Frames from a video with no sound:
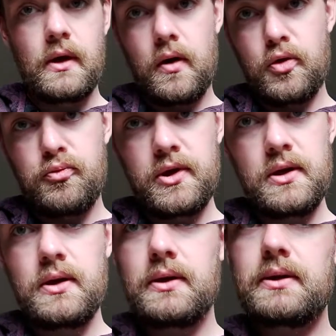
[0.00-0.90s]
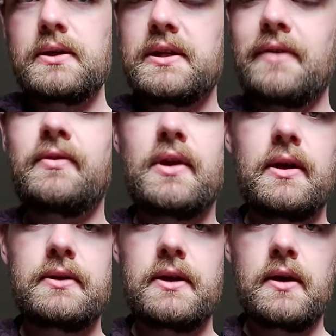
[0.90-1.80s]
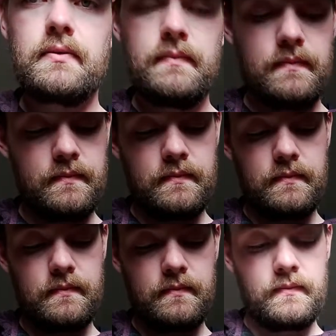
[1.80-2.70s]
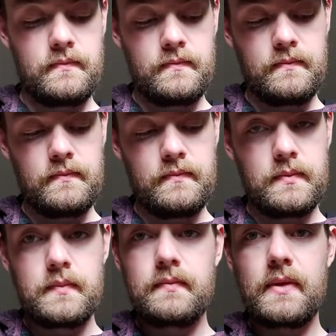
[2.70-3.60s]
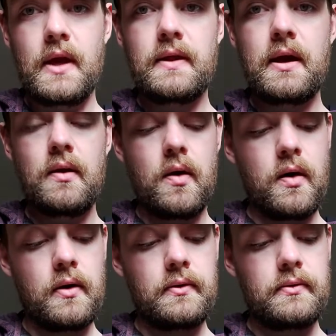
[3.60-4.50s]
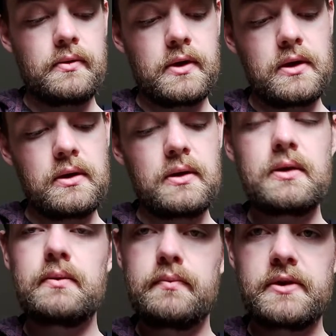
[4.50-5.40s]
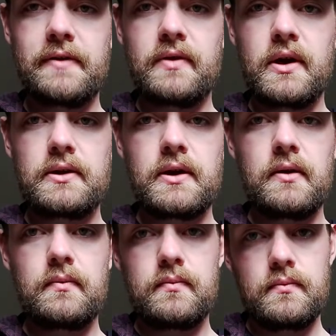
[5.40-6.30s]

On the B, 7, 9, 10. And then on the E, 7, 9, 10.